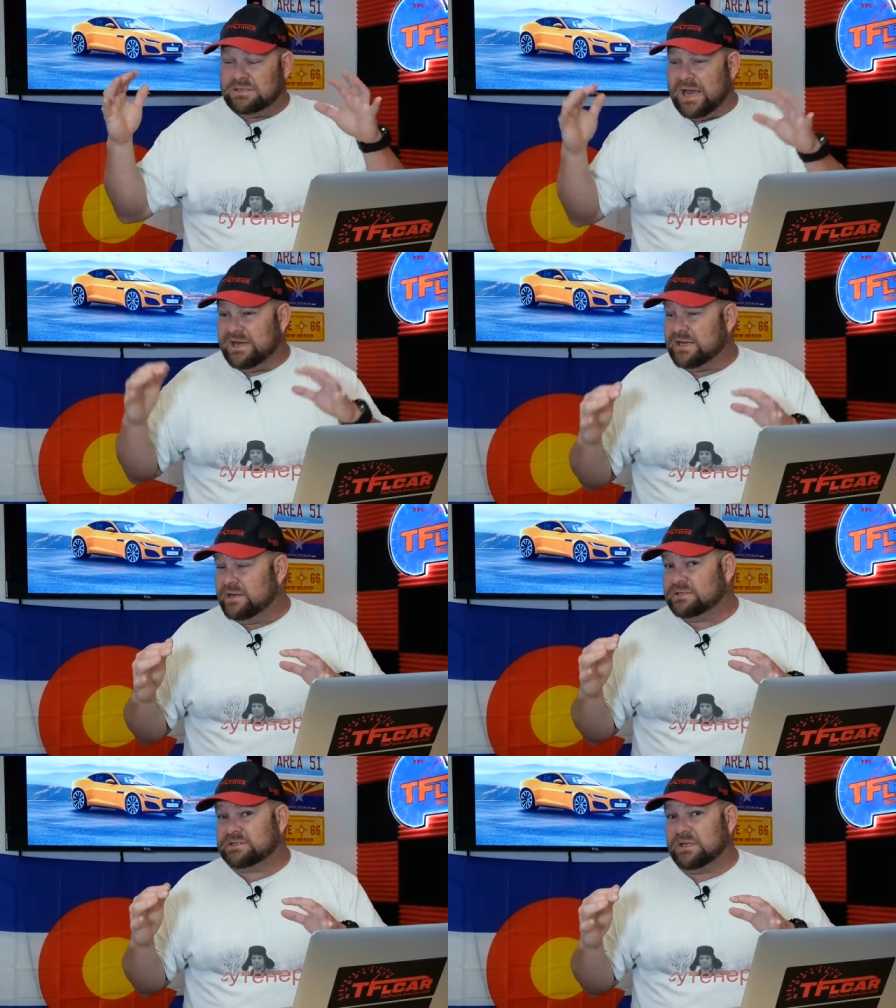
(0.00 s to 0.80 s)
die
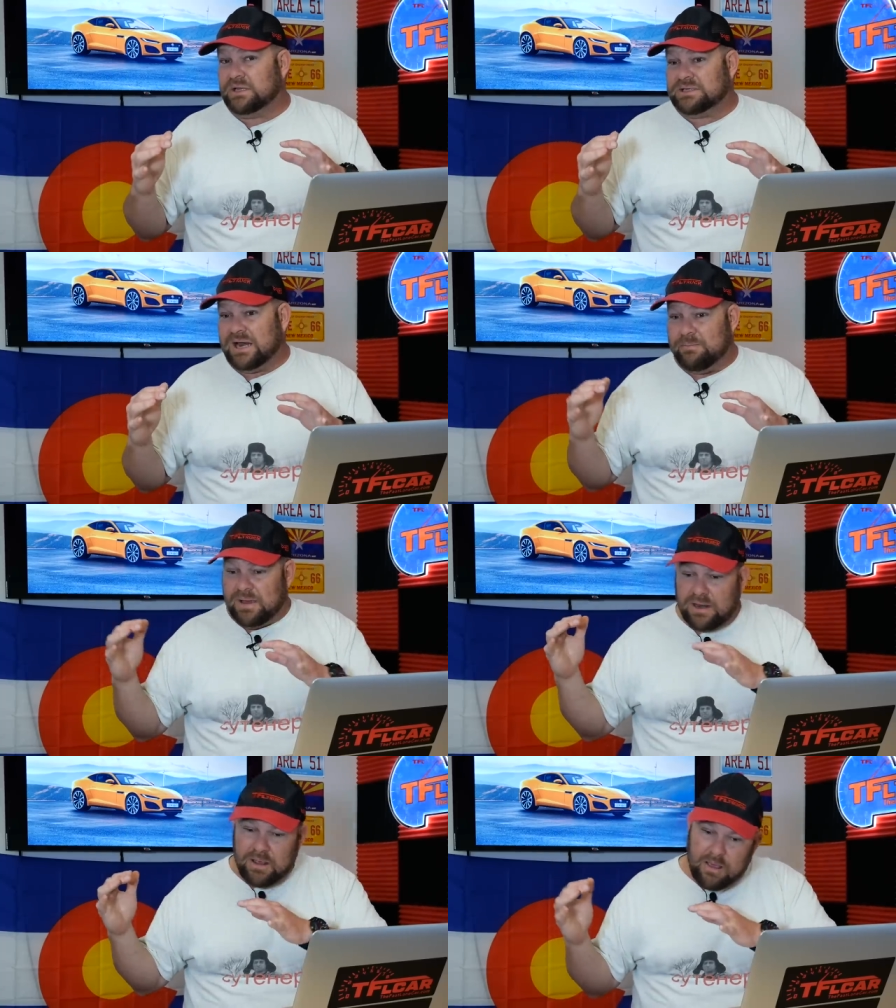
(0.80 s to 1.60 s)
down just a little tiny
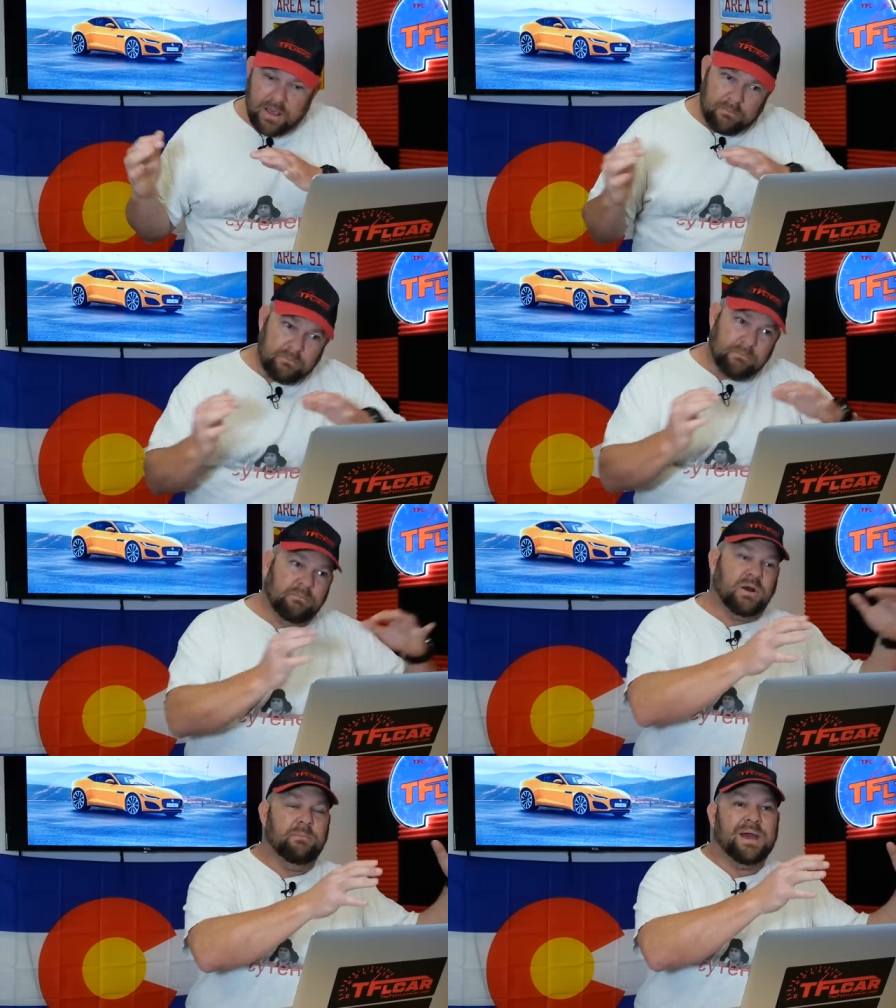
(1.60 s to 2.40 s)
bit,
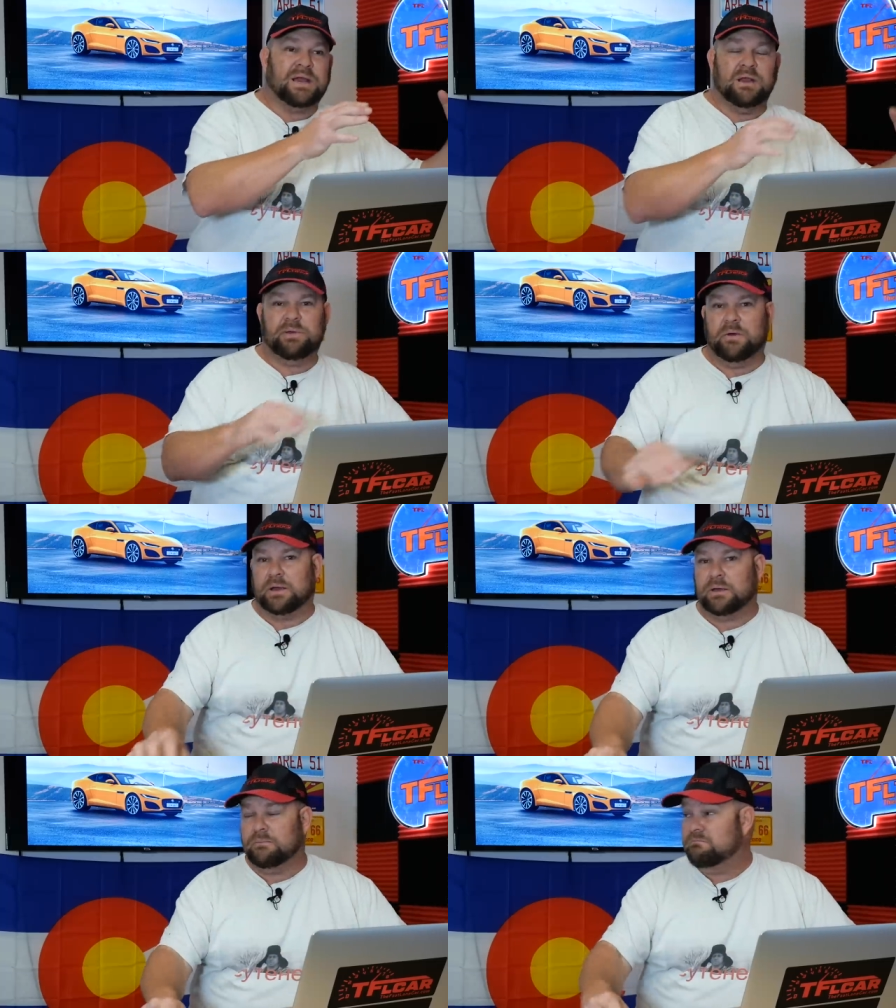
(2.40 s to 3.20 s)
put them back into Buick.